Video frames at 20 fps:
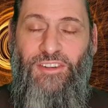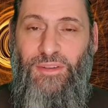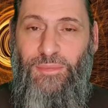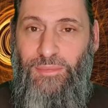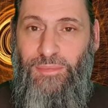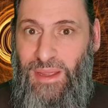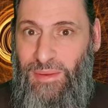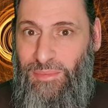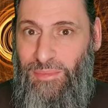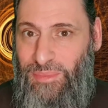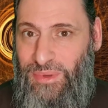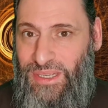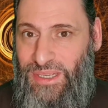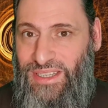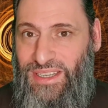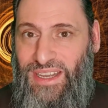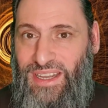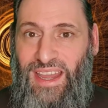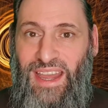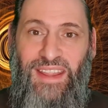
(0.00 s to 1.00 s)
Now
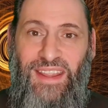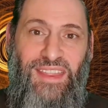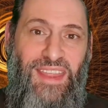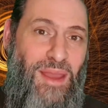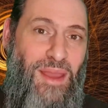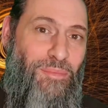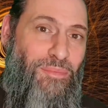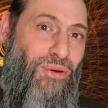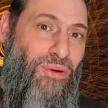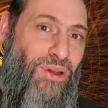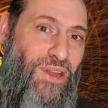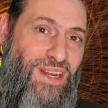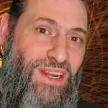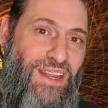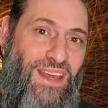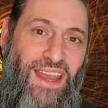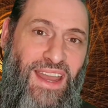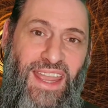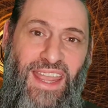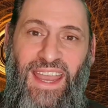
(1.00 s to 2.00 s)
remember, at that
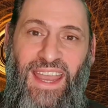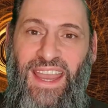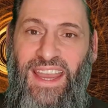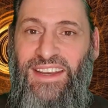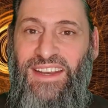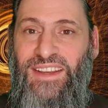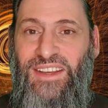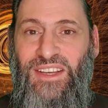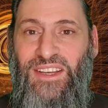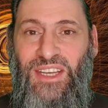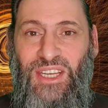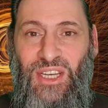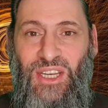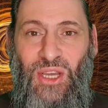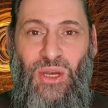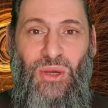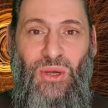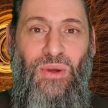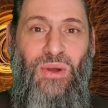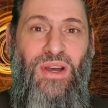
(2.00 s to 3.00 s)
point, I had
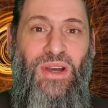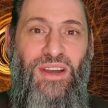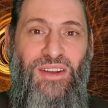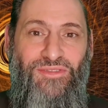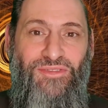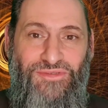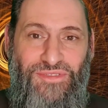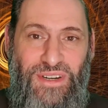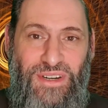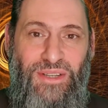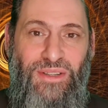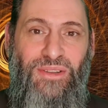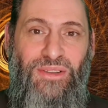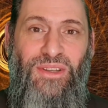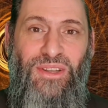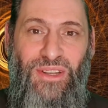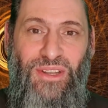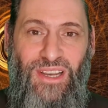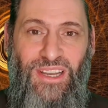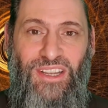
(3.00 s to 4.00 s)
no
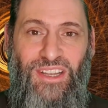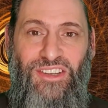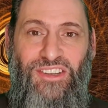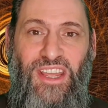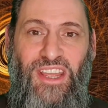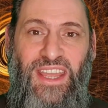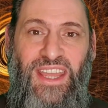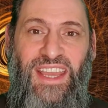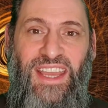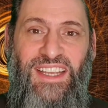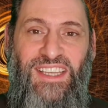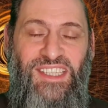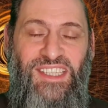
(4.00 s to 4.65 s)
real knowledge